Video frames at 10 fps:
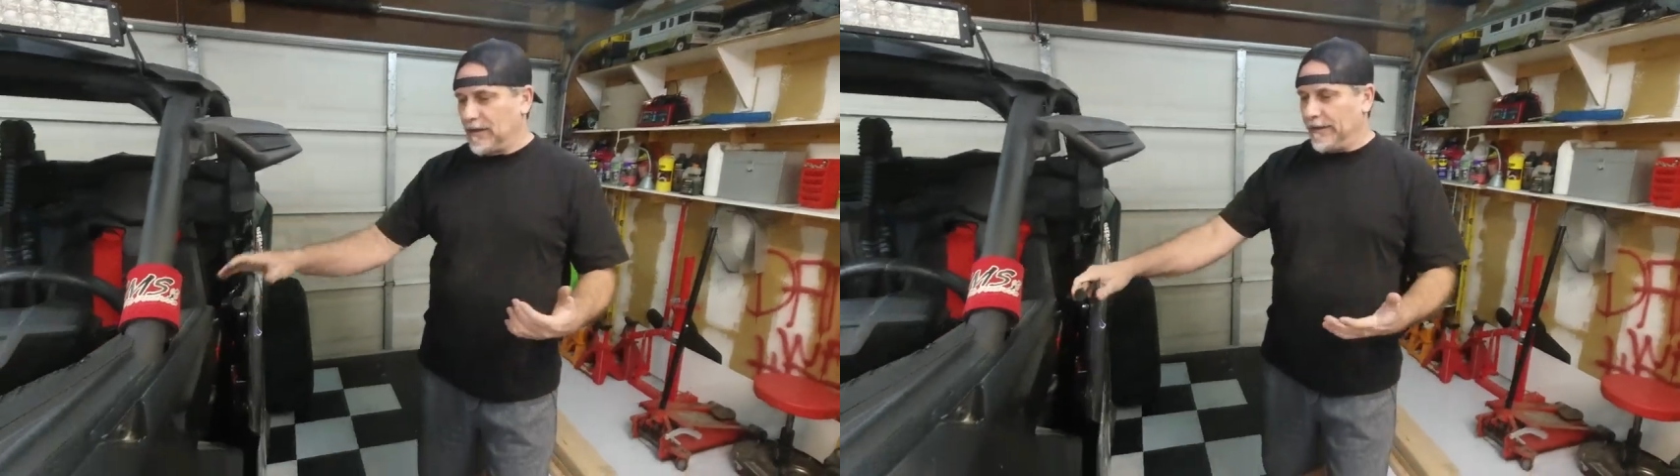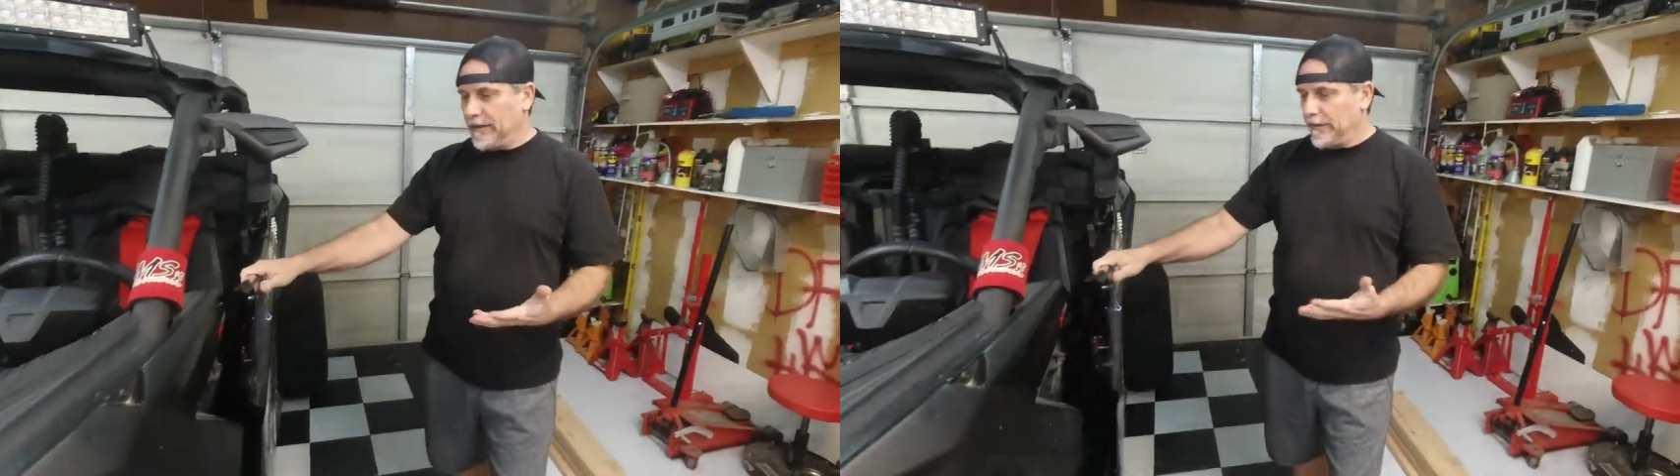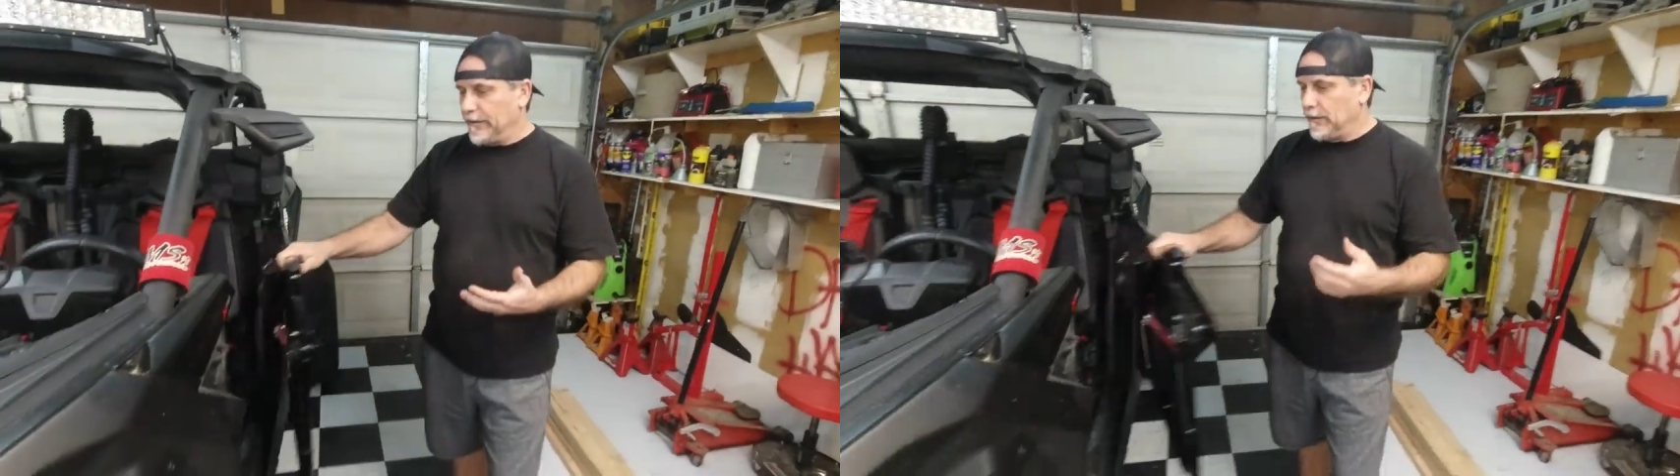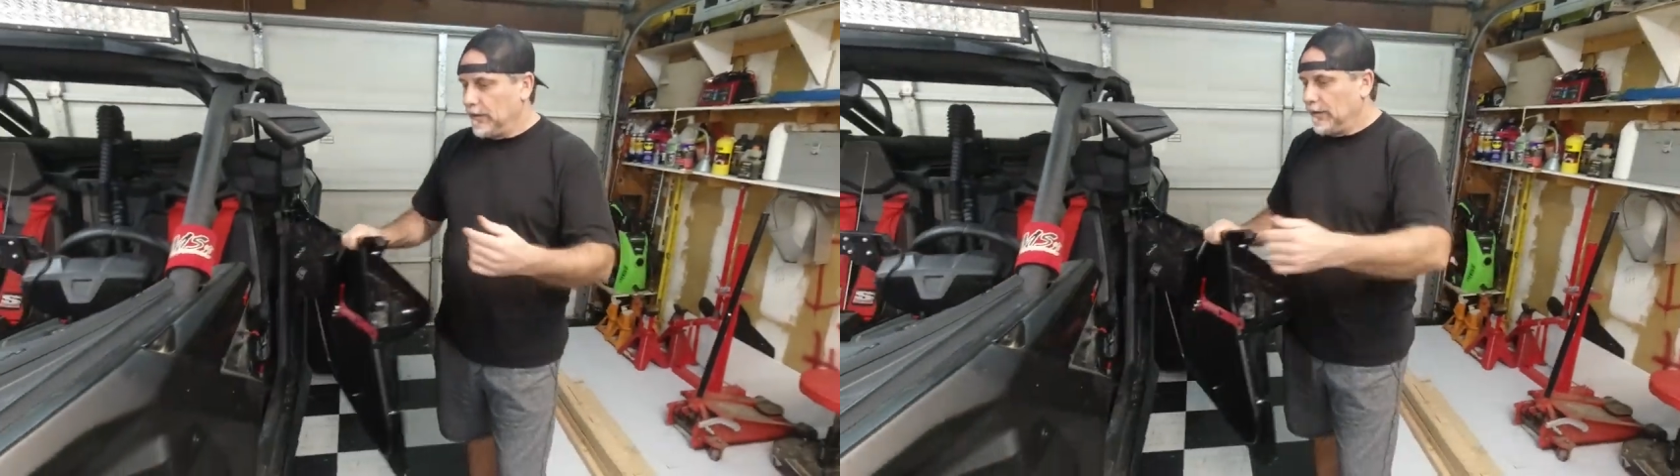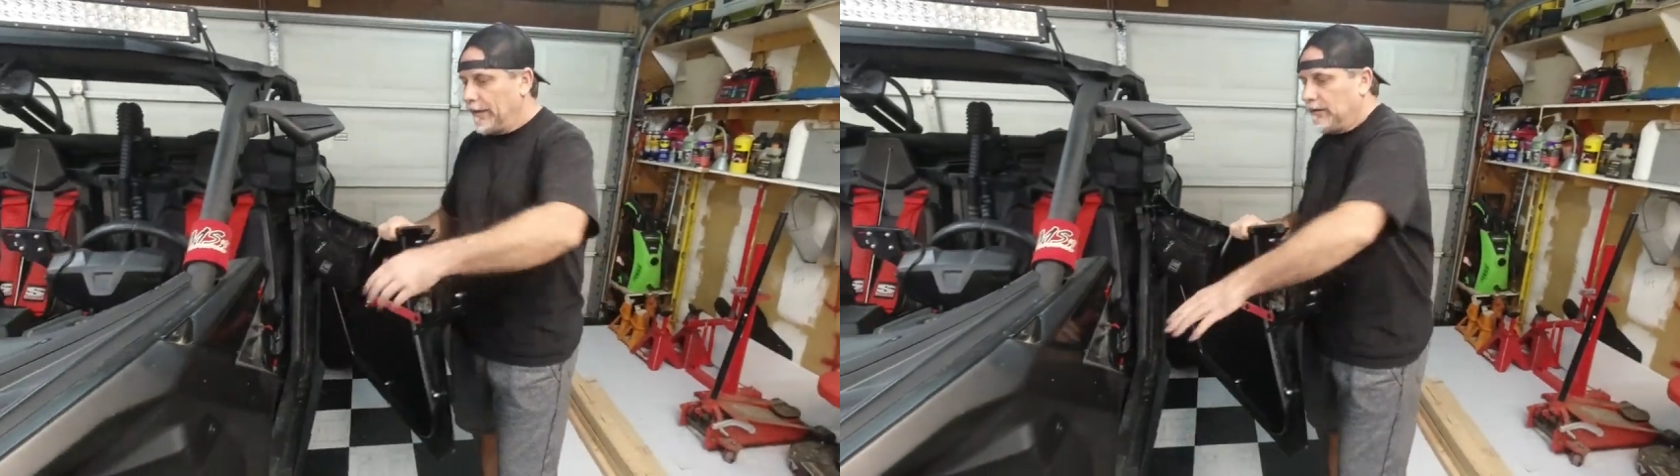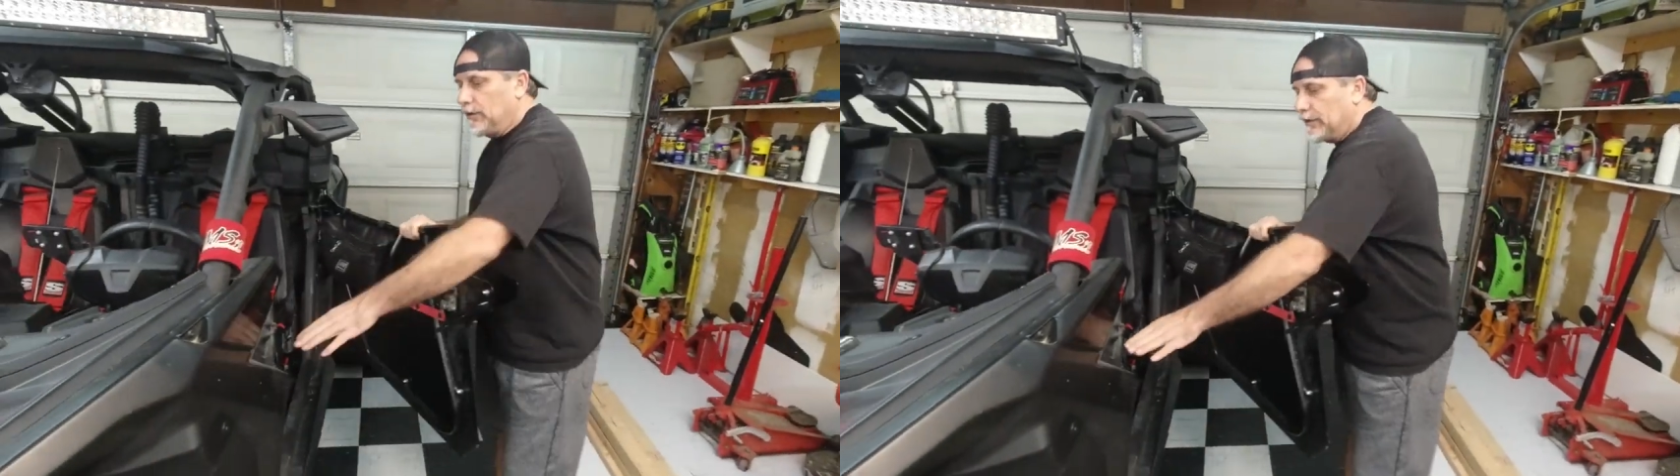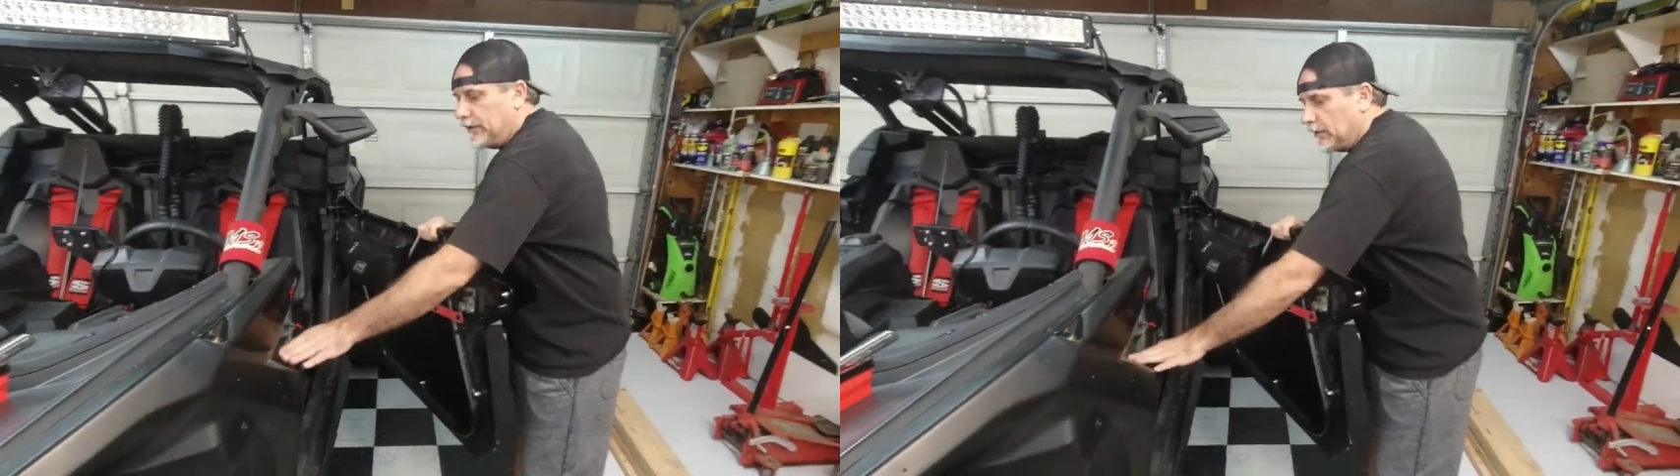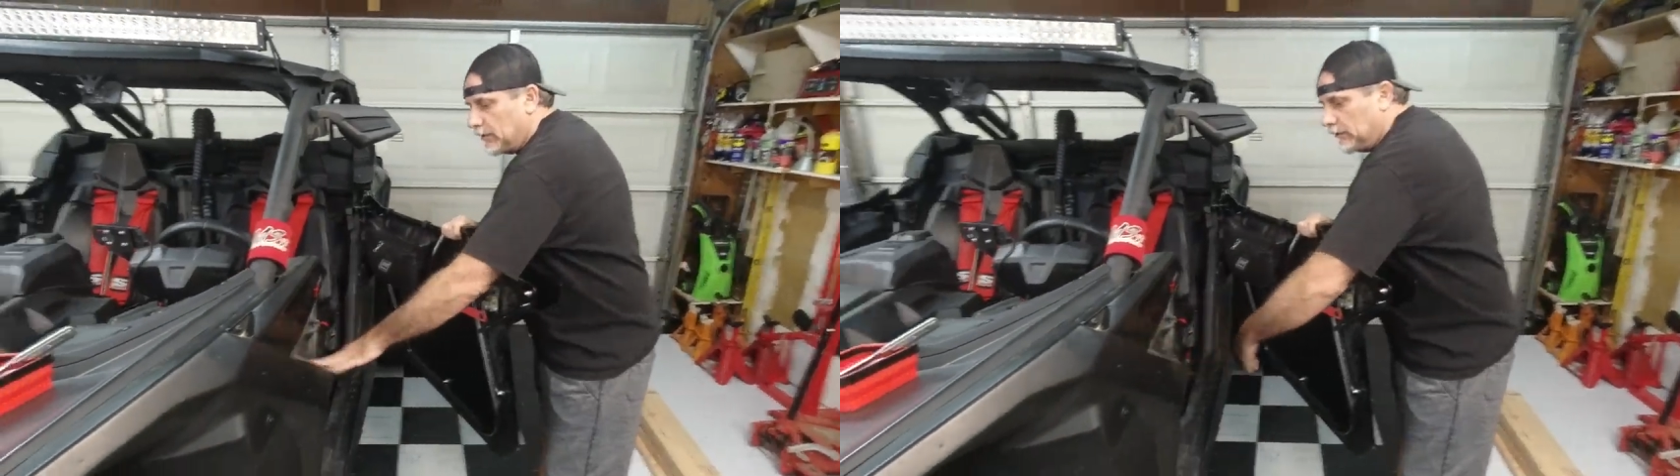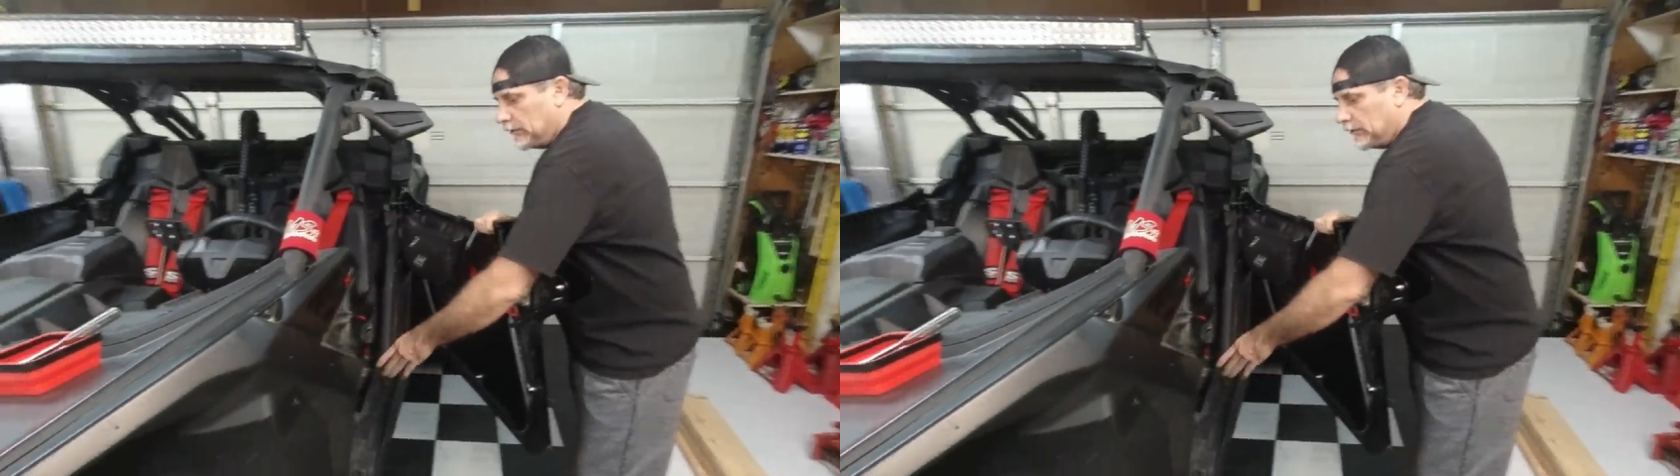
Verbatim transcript: clean clean. Like looking here.